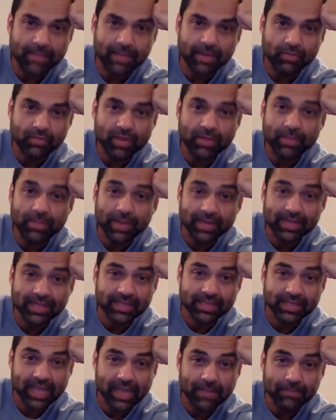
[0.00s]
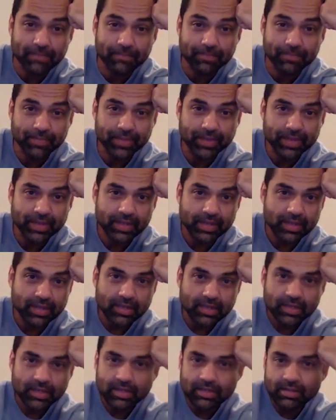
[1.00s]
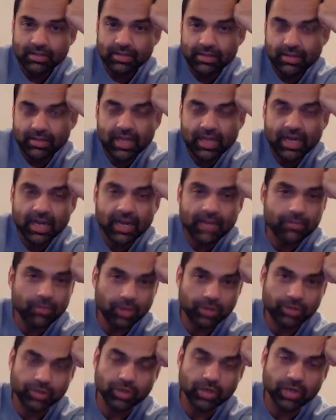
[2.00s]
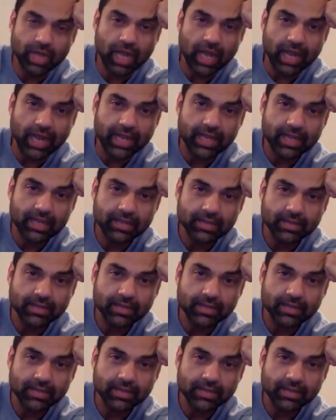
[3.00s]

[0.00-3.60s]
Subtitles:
and we are better than them, then I'm not your guy.